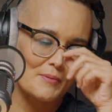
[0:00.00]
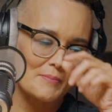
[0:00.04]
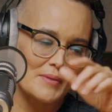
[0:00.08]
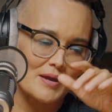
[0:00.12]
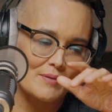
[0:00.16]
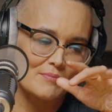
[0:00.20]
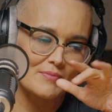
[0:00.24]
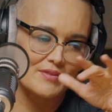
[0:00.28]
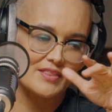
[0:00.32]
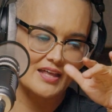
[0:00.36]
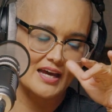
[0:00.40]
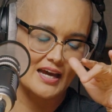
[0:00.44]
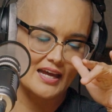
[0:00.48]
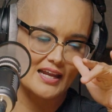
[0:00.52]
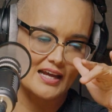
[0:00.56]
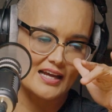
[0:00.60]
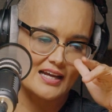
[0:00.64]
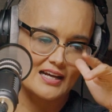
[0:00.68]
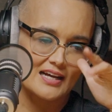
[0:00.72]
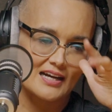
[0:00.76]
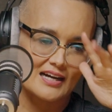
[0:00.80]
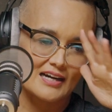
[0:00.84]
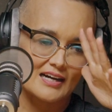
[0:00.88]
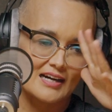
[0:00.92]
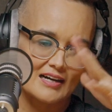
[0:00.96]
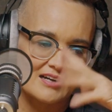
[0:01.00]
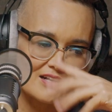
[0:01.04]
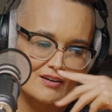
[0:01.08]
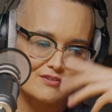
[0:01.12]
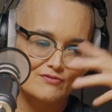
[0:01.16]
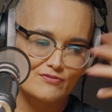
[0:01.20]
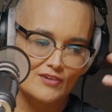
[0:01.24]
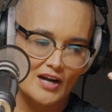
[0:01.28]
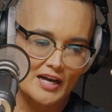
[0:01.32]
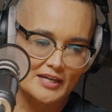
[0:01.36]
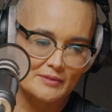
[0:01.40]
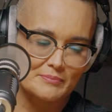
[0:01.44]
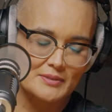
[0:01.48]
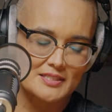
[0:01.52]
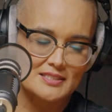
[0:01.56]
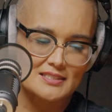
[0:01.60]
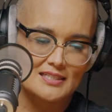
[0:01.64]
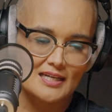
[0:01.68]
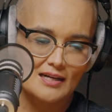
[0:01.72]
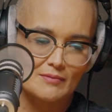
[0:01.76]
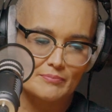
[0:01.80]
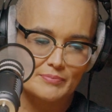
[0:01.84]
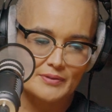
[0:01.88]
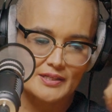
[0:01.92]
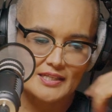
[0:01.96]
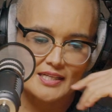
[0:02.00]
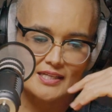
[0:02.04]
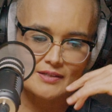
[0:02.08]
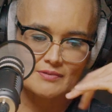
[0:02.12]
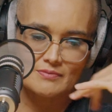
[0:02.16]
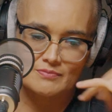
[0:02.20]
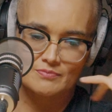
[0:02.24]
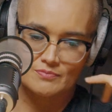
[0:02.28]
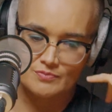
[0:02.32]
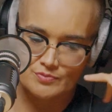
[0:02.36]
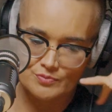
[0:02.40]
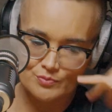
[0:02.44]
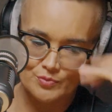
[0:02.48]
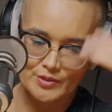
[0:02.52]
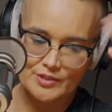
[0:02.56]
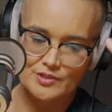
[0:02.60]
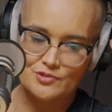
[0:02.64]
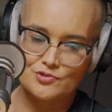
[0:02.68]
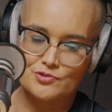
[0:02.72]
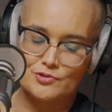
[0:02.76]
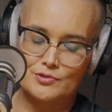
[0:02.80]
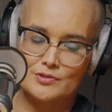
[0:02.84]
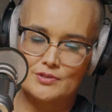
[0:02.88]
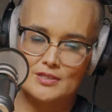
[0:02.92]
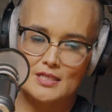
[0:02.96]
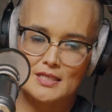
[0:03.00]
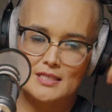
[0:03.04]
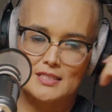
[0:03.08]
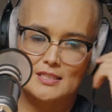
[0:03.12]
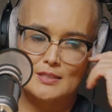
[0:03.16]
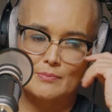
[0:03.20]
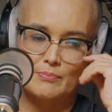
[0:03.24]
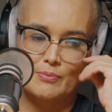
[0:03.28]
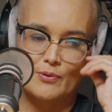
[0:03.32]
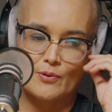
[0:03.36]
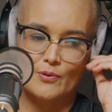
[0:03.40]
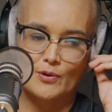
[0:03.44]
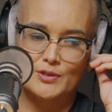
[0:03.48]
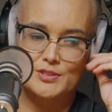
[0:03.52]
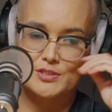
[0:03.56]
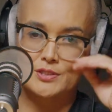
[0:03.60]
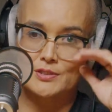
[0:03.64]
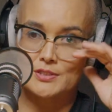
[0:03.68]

remember that a vitamins company withdrew their support.